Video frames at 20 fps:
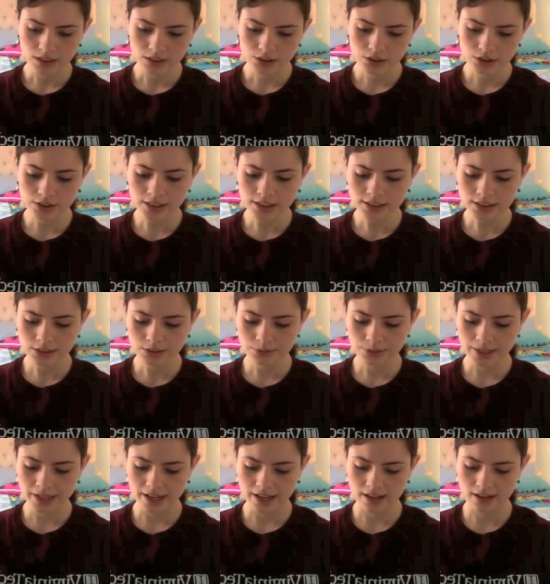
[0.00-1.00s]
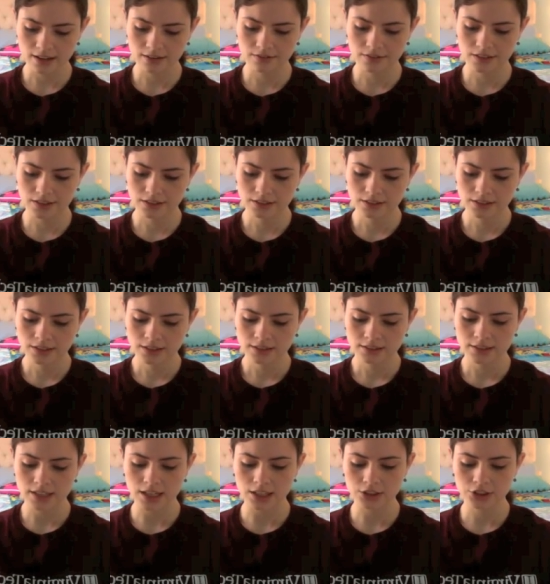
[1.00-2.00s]
So next we have
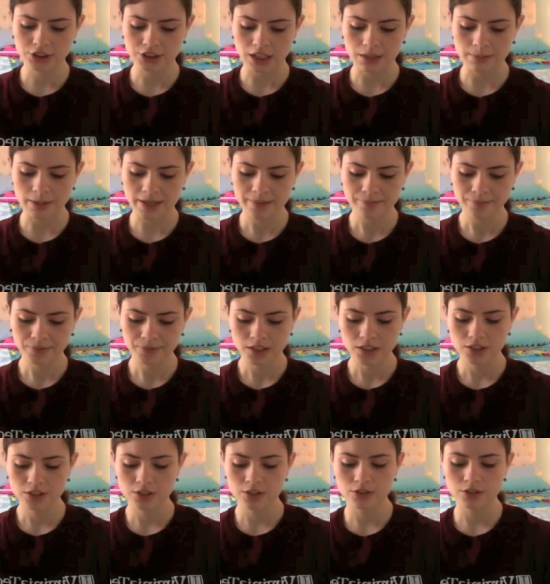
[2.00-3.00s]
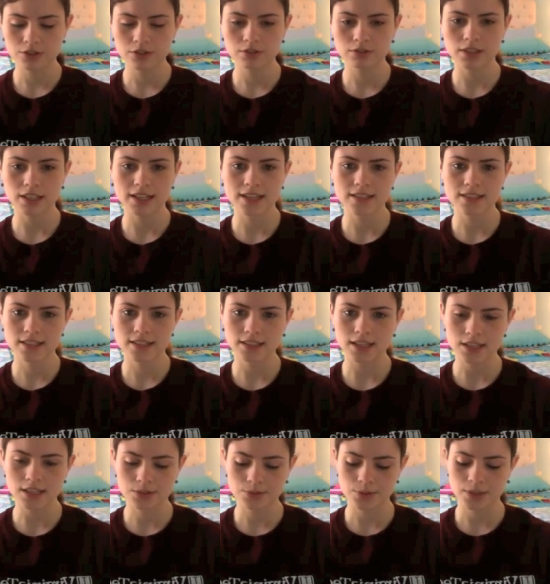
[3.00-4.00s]
Dal Shabet, who, like I said
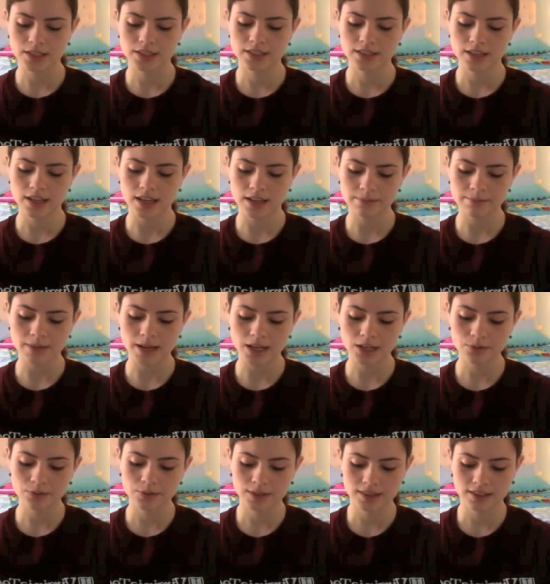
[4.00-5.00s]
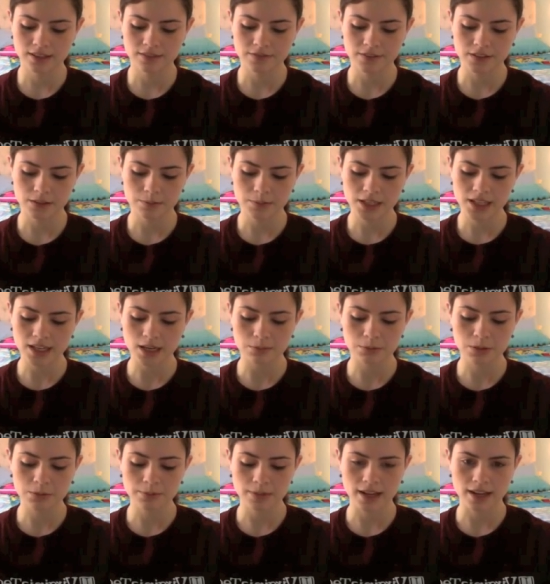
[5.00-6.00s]
last week, came back with their fifth mini
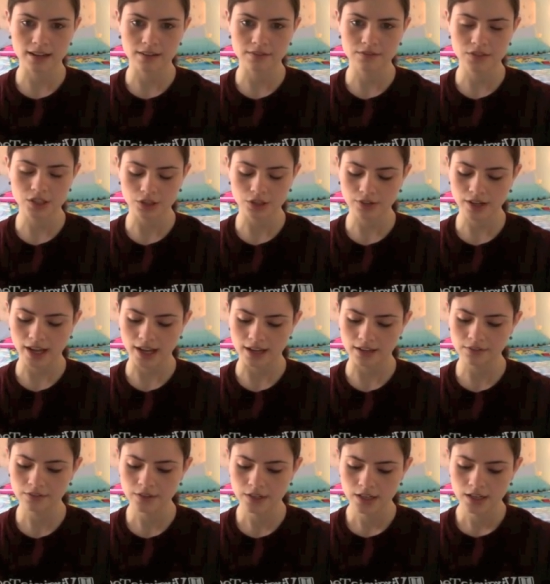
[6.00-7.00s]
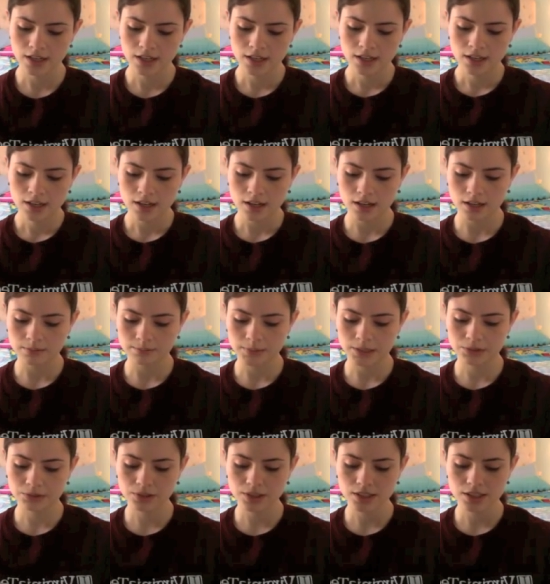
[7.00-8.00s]
album, Have Don't Have. Um, they
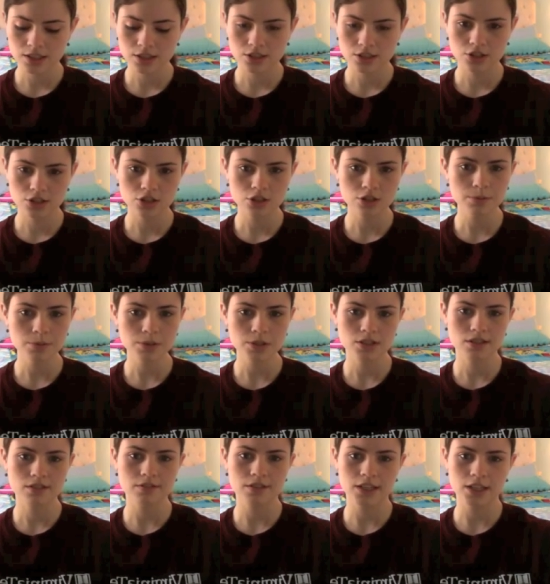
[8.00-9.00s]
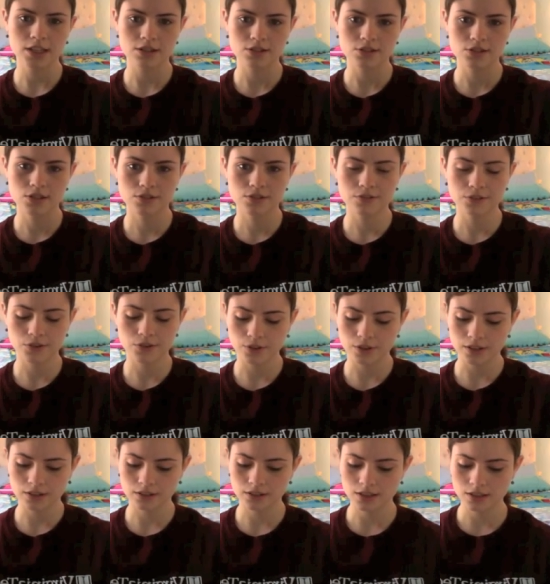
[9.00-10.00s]
released two music videos
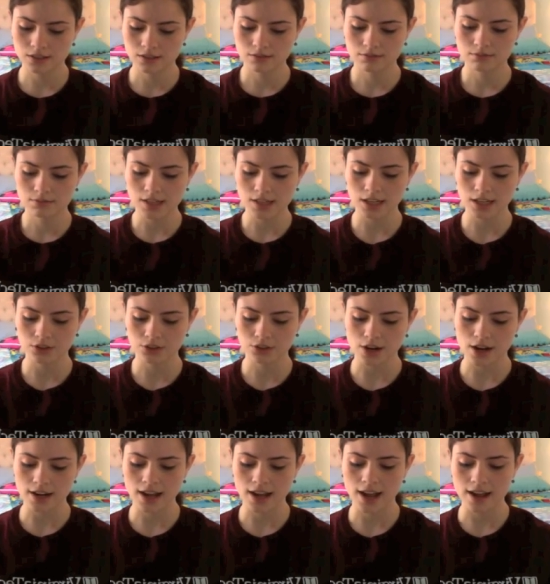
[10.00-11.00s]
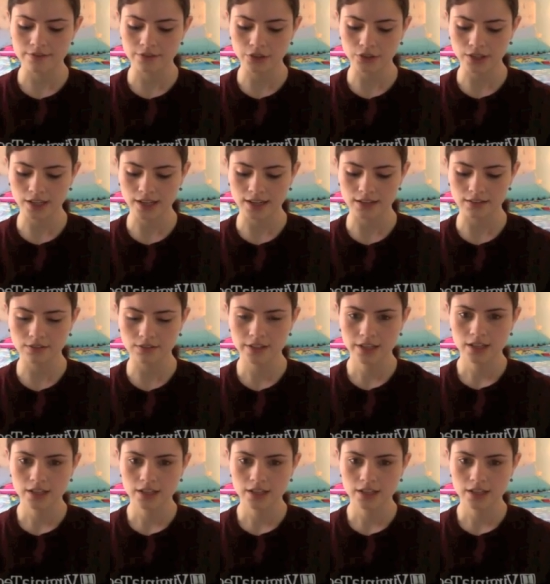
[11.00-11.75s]
for this title track, Have Don't Have.